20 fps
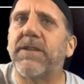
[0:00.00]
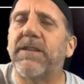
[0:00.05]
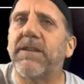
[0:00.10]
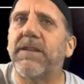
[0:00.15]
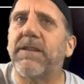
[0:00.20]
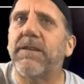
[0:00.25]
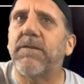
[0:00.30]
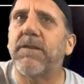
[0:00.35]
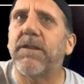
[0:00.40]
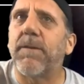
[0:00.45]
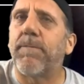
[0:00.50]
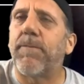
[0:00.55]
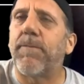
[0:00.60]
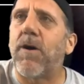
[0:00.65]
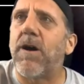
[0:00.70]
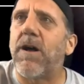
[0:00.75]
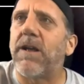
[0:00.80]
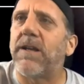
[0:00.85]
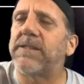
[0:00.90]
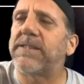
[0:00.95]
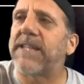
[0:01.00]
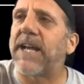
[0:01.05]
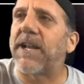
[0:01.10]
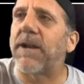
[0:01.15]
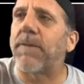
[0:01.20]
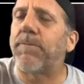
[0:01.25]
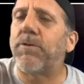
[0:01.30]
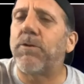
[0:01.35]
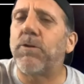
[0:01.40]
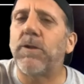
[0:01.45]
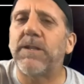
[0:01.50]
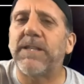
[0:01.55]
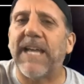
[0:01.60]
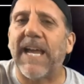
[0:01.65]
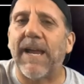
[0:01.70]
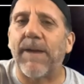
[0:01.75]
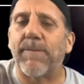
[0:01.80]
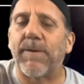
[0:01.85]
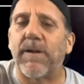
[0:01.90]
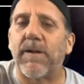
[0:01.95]
balls on a pool
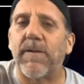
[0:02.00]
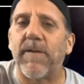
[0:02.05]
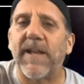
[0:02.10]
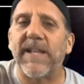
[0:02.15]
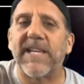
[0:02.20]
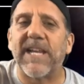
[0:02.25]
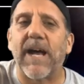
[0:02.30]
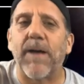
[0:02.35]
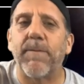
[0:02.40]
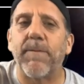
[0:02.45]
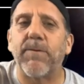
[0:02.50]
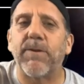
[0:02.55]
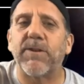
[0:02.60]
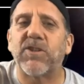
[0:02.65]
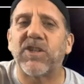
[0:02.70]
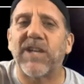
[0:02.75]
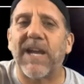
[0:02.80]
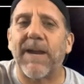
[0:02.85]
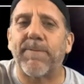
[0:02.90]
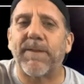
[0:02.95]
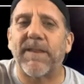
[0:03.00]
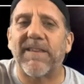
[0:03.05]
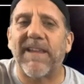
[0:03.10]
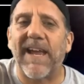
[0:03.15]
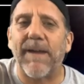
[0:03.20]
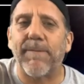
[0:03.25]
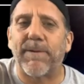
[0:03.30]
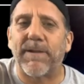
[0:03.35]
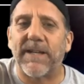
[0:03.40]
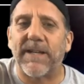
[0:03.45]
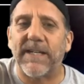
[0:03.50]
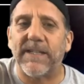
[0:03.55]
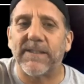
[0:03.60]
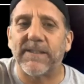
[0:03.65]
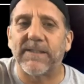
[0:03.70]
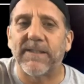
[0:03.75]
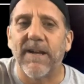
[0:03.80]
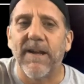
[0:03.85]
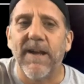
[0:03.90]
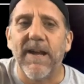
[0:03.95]
table and tell me what shape the table
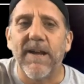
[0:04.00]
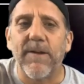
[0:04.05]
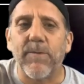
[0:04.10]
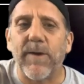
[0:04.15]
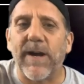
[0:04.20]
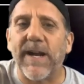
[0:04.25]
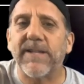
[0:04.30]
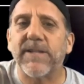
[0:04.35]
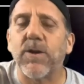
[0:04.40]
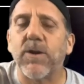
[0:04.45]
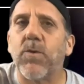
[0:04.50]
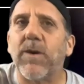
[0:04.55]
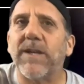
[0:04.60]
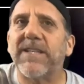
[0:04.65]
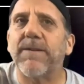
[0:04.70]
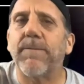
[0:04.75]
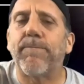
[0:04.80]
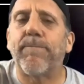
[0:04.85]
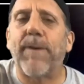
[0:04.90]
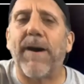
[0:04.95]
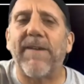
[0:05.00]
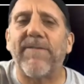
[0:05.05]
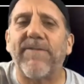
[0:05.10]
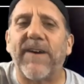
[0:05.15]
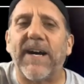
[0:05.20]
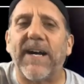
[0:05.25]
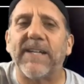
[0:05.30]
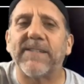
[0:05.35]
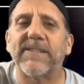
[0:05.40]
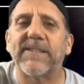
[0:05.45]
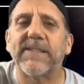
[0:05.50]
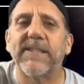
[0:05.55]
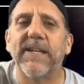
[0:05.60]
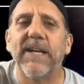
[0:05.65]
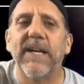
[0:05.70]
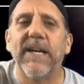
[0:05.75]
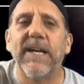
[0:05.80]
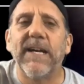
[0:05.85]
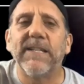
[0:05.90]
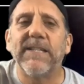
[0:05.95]
is. Right. Mm-hmm. So what's above us
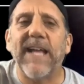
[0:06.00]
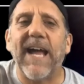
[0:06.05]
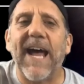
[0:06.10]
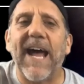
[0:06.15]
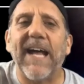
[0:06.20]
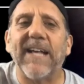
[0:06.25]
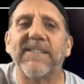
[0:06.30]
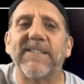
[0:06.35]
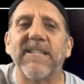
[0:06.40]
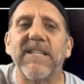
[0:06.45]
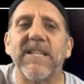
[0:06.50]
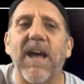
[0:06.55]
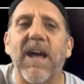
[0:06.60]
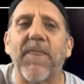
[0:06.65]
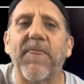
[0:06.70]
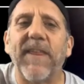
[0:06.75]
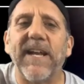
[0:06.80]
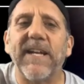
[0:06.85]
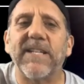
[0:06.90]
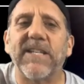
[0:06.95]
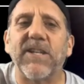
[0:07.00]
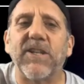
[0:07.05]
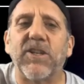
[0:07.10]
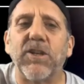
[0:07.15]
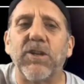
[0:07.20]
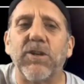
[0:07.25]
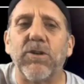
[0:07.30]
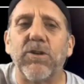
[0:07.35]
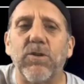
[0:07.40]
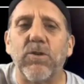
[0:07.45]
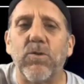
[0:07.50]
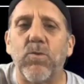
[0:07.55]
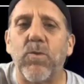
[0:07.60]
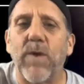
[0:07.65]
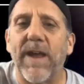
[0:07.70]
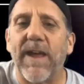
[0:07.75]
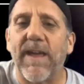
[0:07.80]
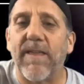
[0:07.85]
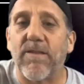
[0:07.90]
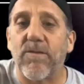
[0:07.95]
has nothing to do
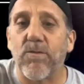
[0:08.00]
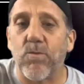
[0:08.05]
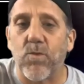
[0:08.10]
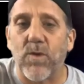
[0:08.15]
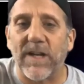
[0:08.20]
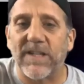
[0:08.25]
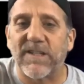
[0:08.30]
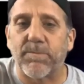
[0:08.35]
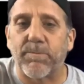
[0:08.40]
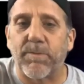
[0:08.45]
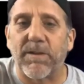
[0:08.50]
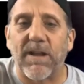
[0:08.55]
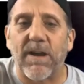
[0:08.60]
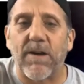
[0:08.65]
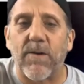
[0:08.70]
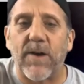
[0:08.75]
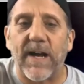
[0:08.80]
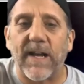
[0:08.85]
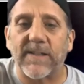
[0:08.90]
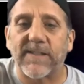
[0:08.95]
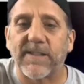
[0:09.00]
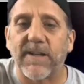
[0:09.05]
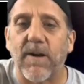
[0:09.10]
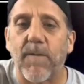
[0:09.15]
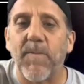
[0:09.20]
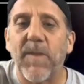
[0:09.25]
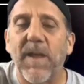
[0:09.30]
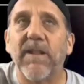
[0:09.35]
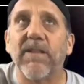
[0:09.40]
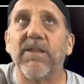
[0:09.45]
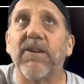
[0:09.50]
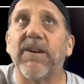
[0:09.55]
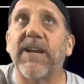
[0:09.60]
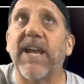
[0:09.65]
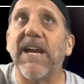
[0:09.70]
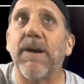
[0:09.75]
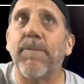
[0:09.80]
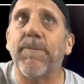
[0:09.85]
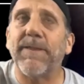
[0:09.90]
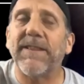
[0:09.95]
with what's below us. So looking
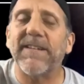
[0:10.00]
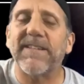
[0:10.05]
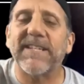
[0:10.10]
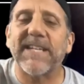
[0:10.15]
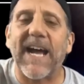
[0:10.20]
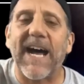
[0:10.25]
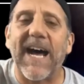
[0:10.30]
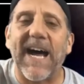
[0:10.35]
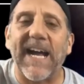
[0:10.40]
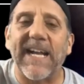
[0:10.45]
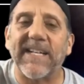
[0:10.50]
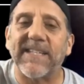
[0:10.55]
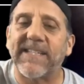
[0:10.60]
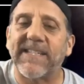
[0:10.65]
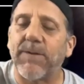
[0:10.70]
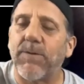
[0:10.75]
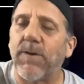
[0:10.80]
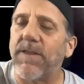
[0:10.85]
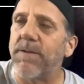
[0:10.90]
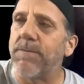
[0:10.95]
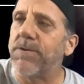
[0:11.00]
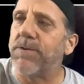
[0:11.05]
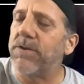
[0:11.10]
up at the sky to say, well, the moon